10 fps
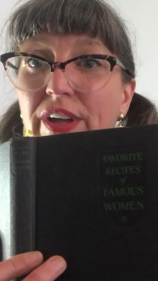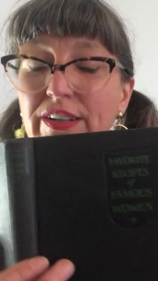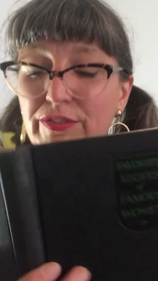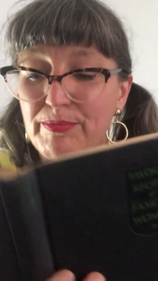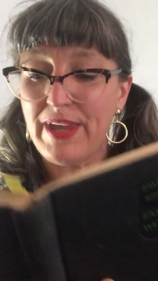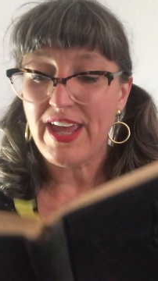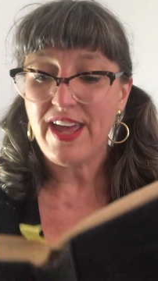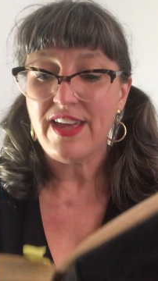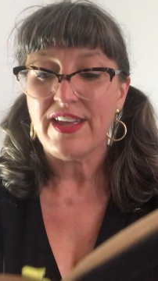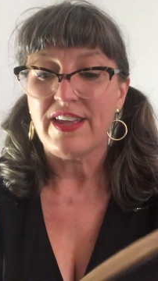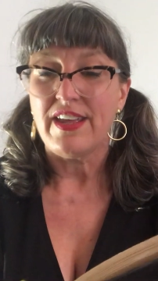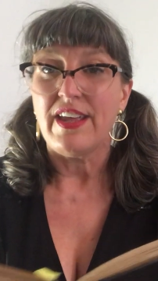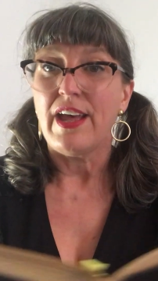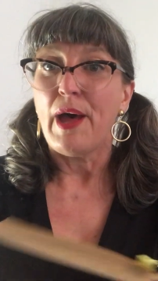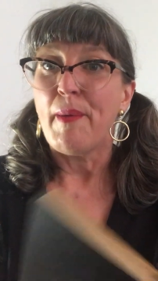things from here.
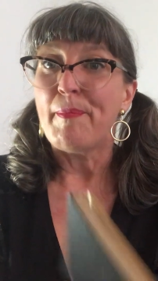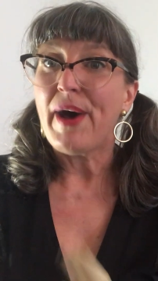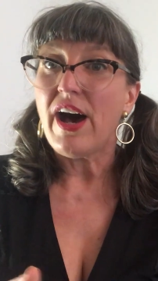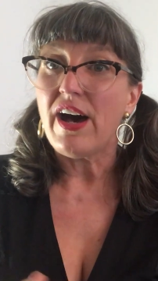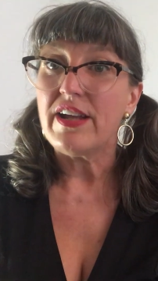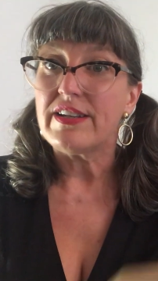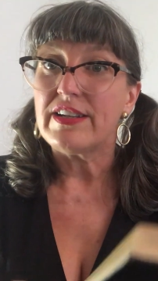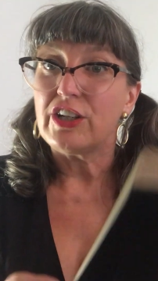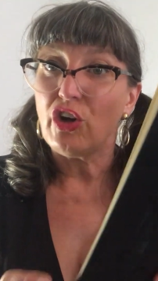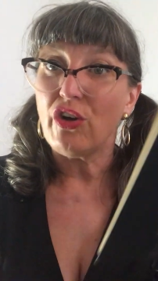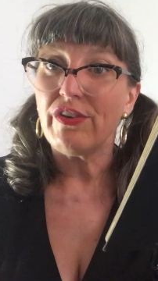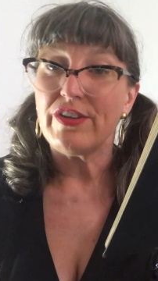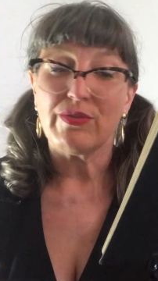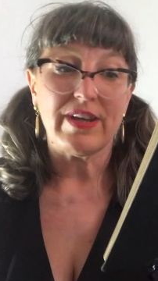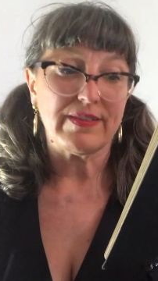But
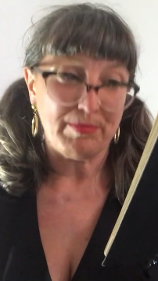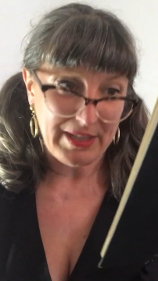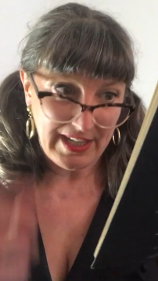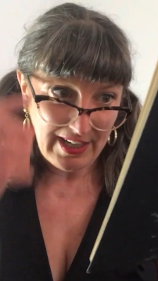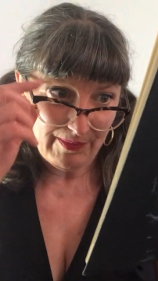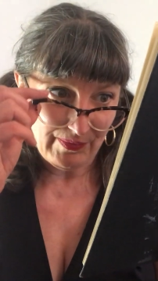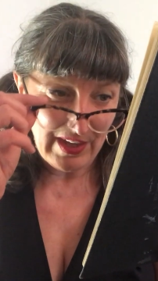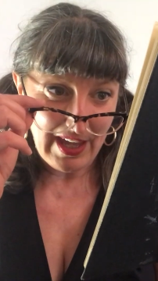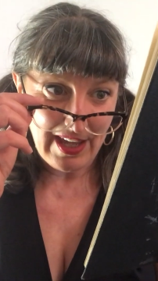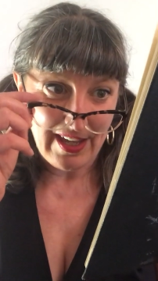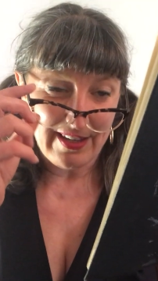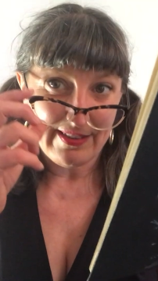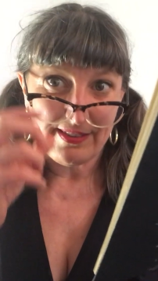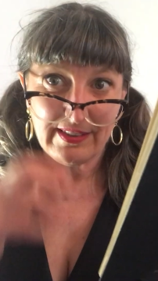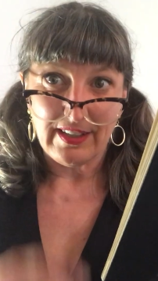Gloria's recipe
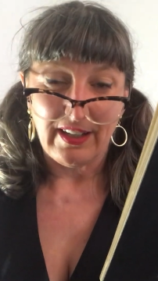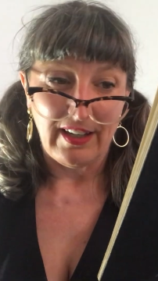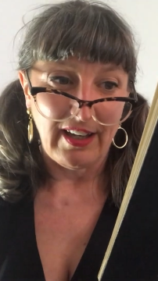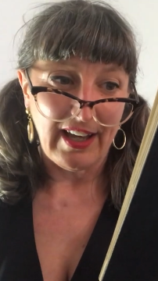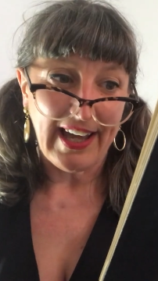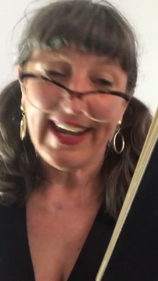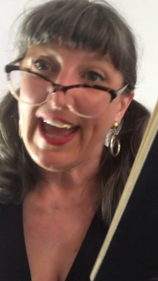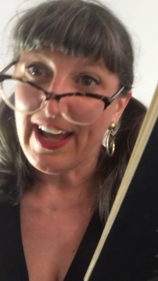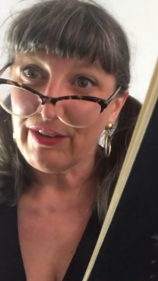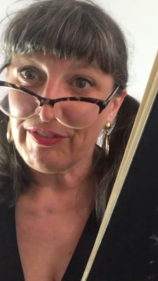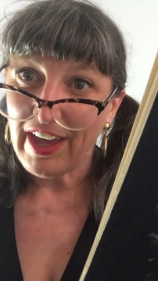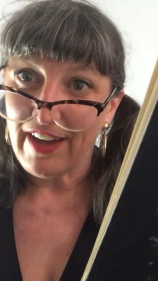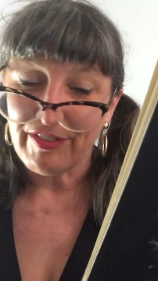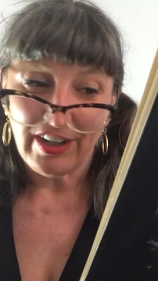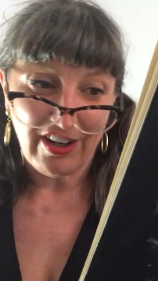is a can of
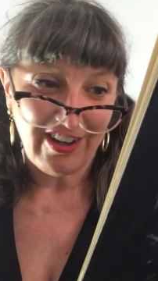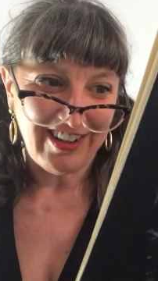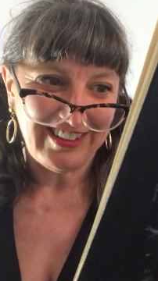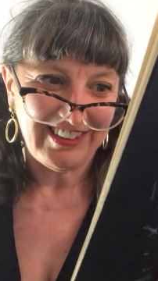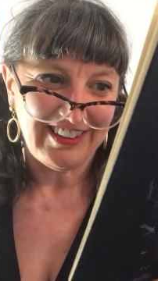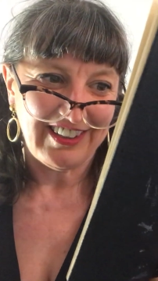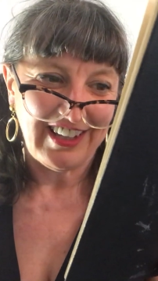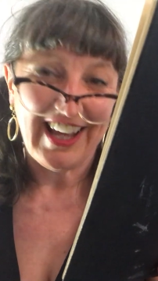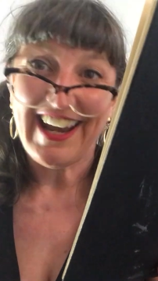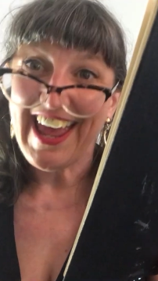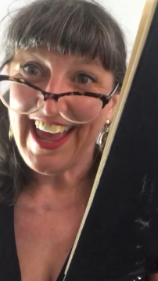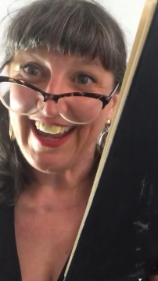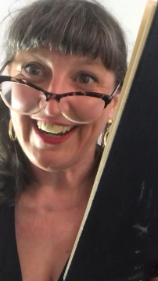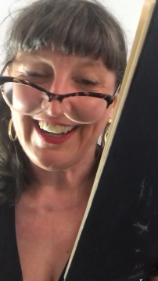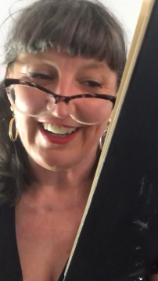caviar, an
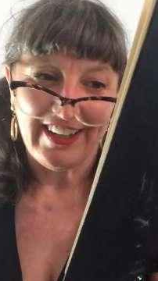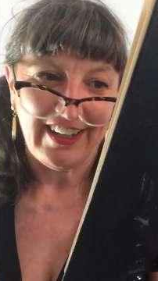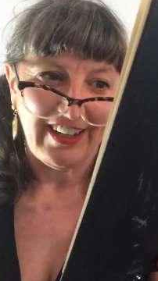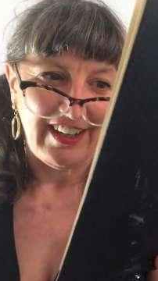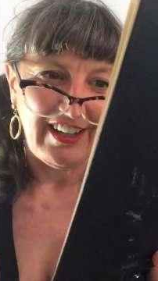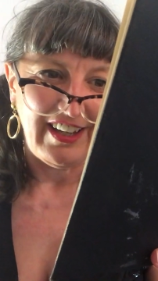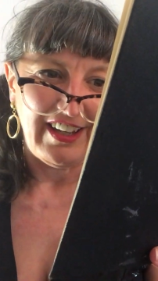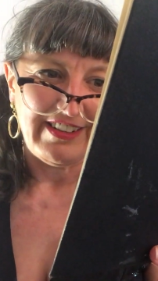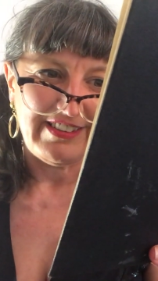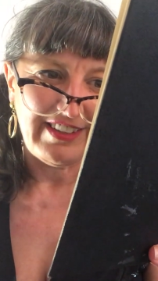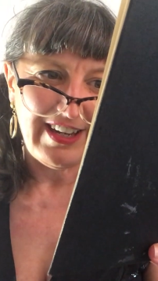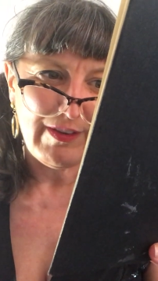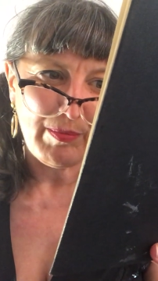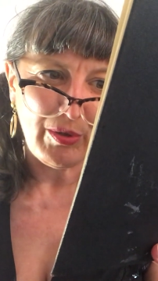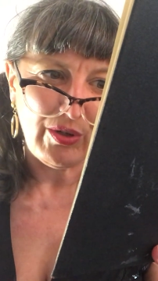egg,
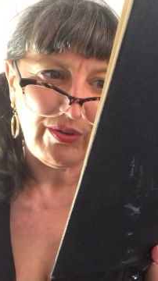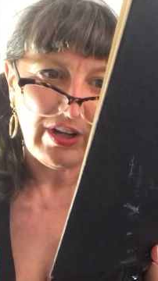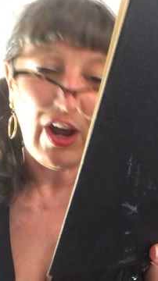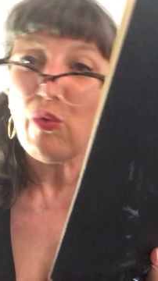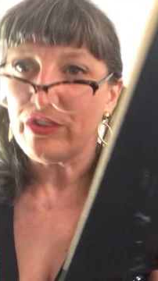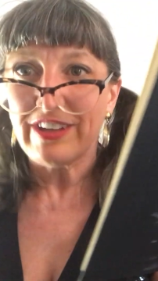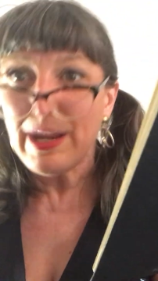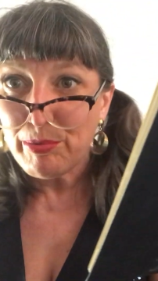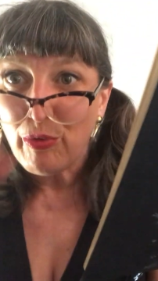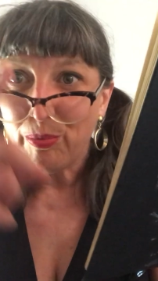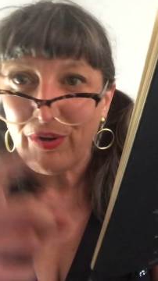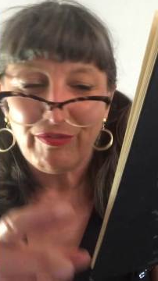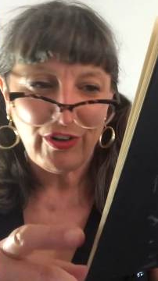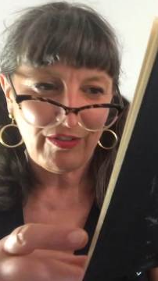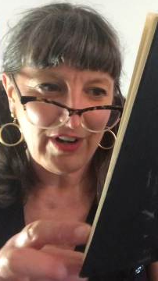
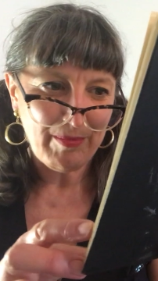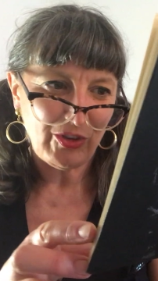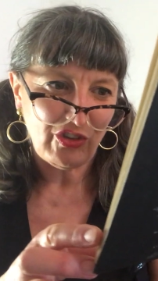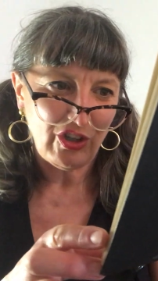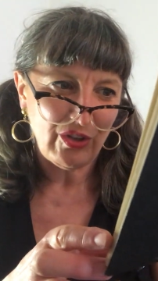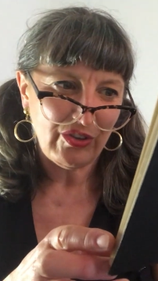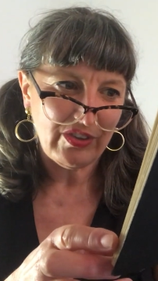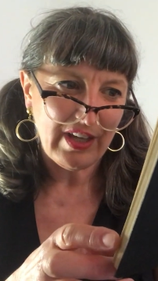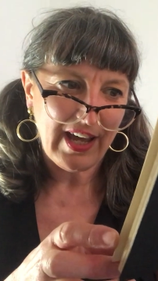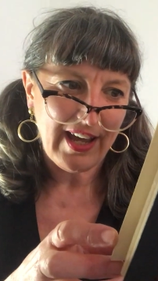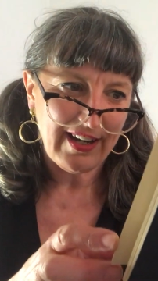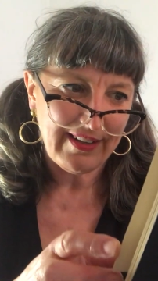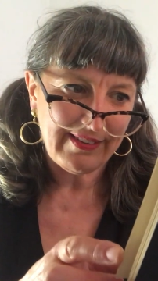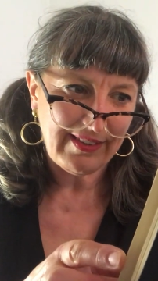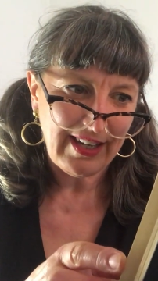tablespoonful of lemon juice and a
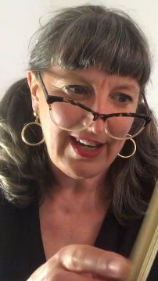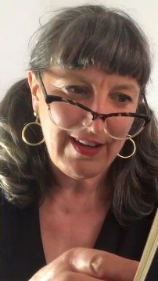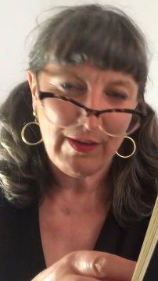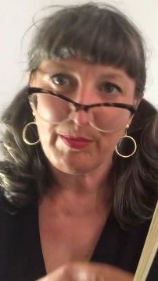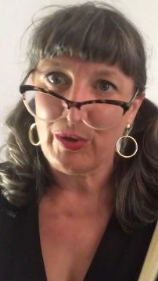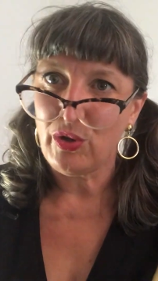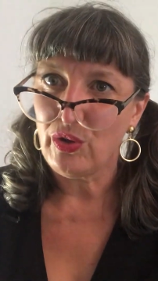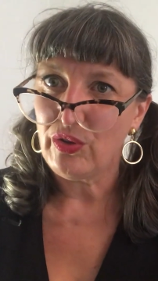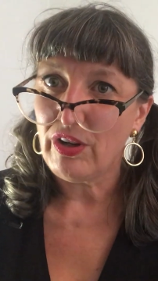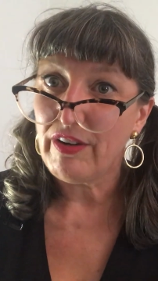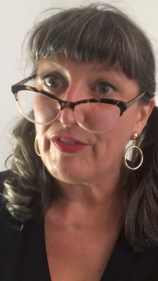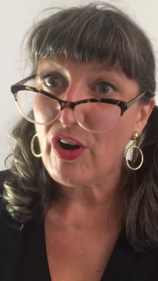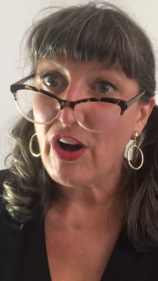teaspoon of